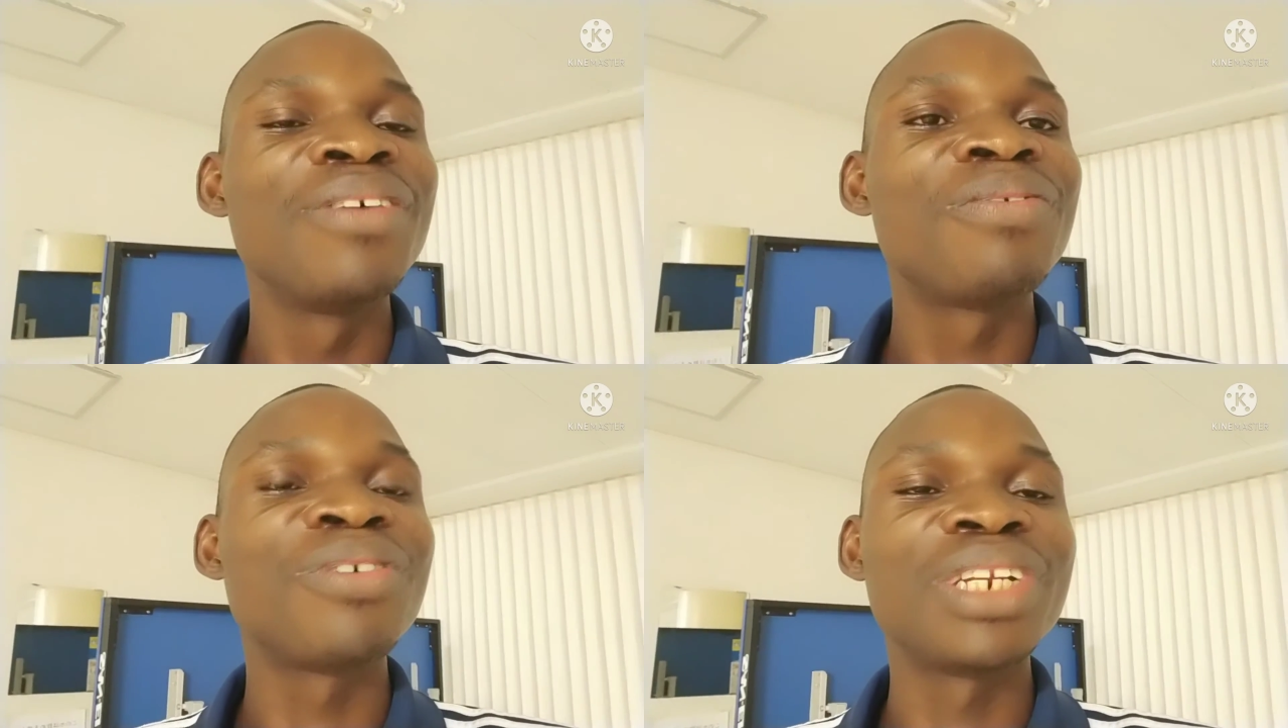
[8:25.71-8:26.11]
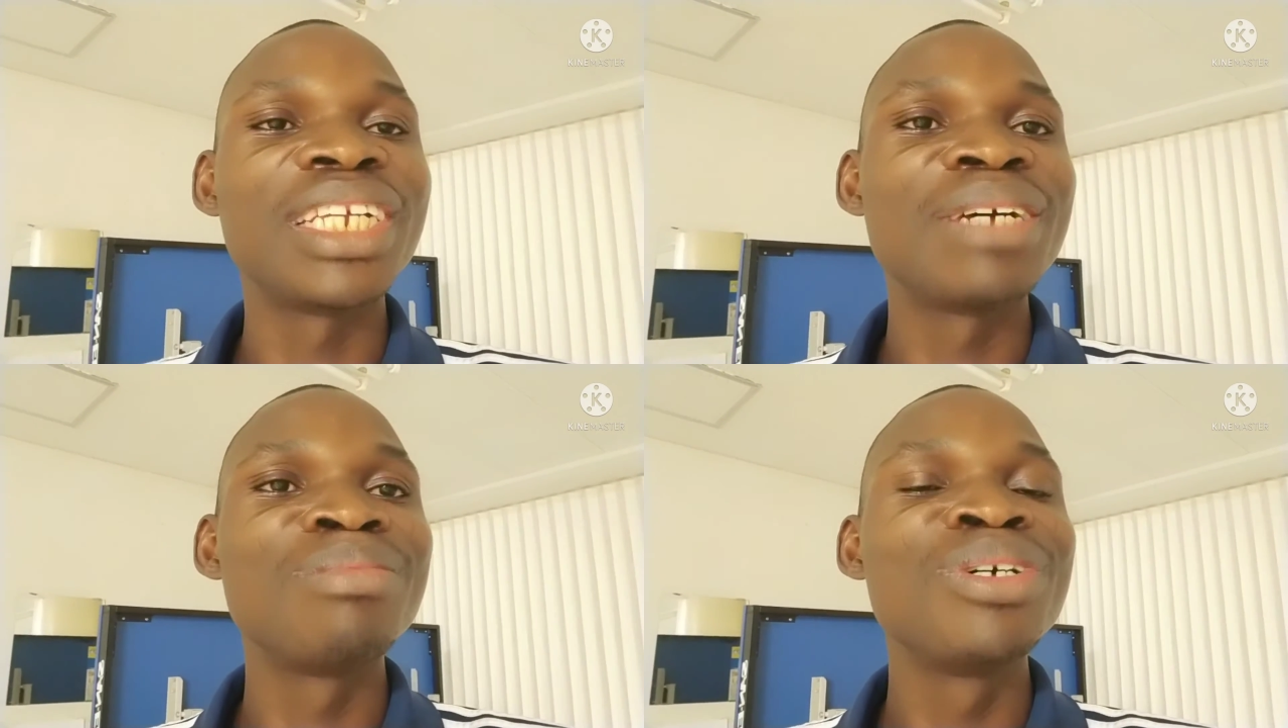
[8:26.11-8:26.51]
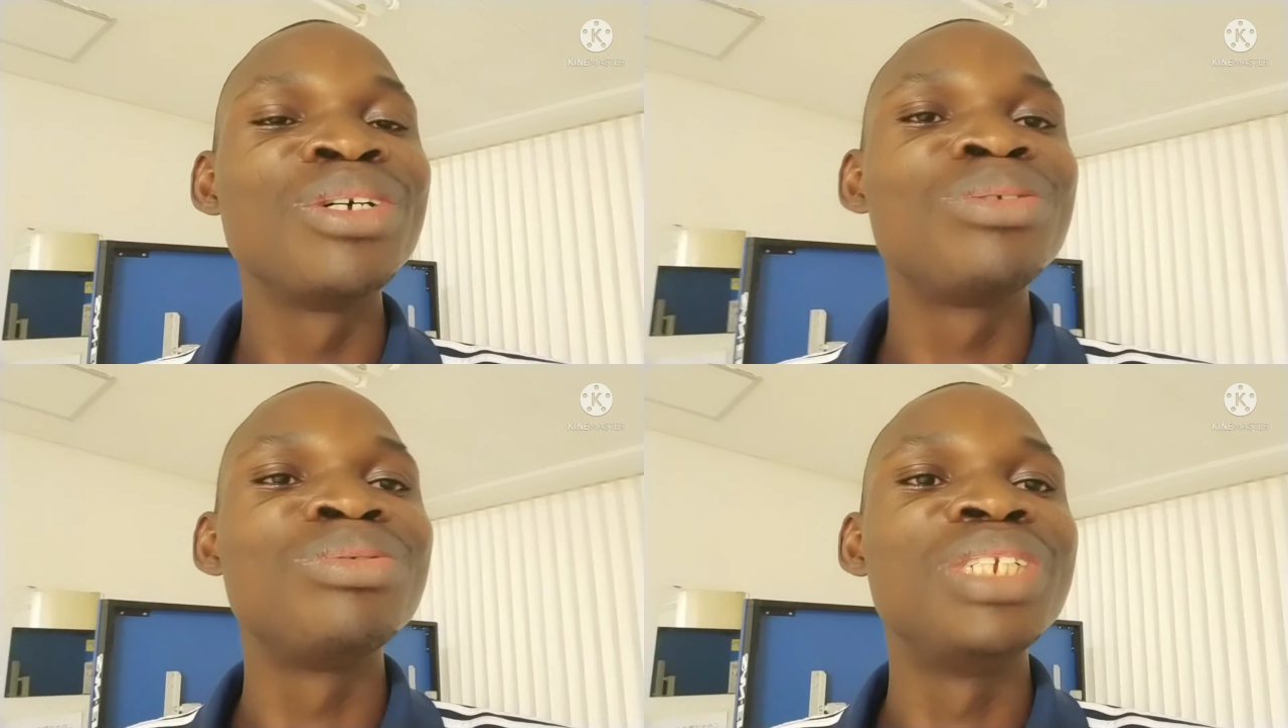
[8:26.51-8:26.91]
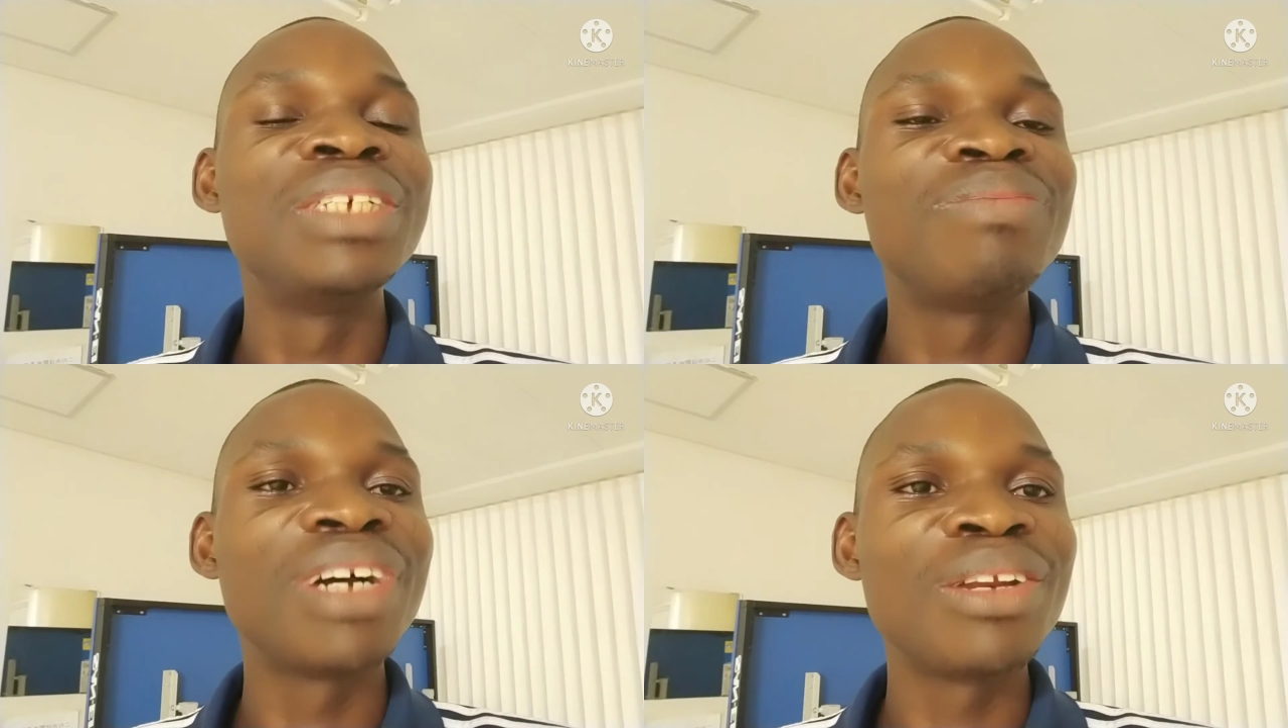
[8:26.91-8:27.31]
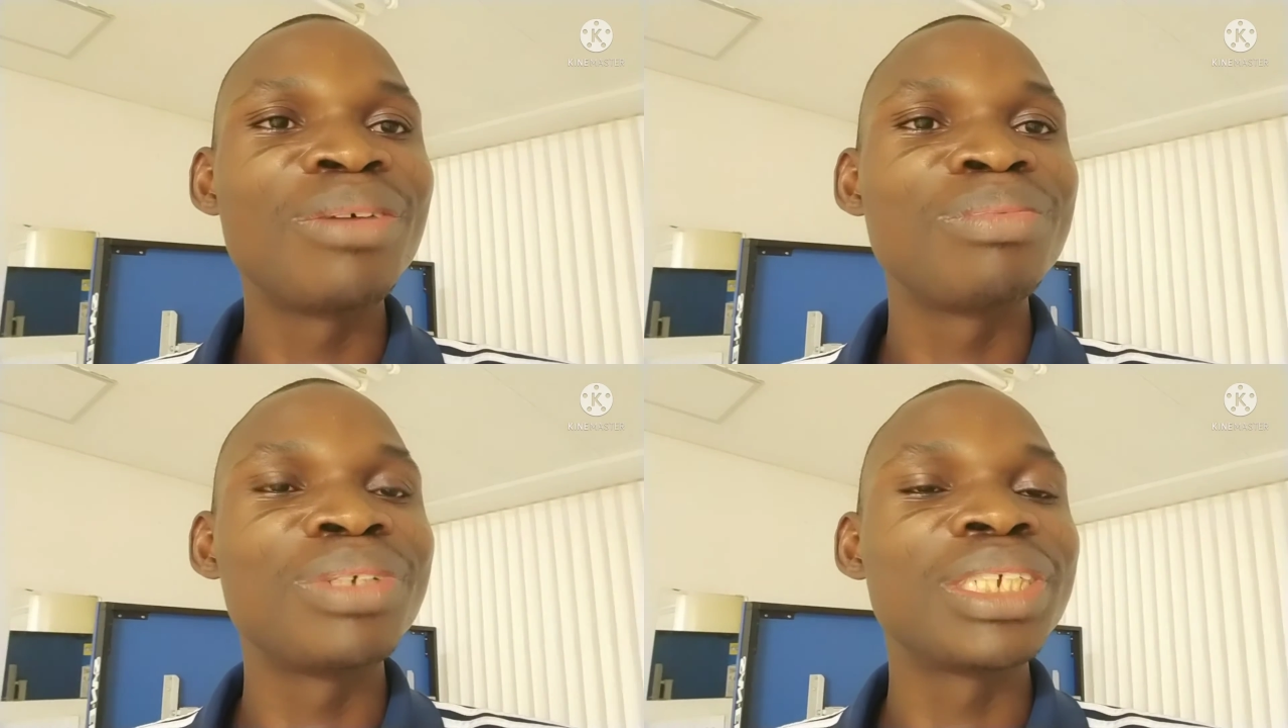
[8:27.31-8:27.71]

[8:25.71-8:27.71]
for them to develop